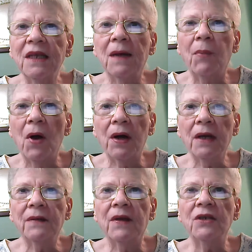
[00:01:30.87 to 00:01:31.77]

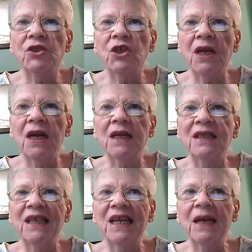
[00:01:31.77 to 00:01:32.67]
product, the
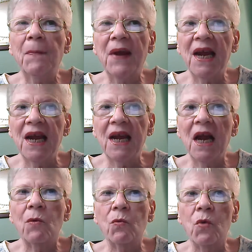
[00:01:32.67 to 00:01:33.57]
GDP
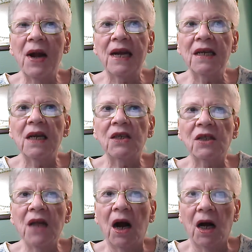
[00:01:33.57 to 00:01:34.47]
rate
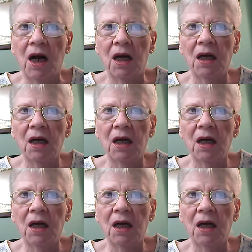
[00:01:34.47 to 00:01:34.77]
sunk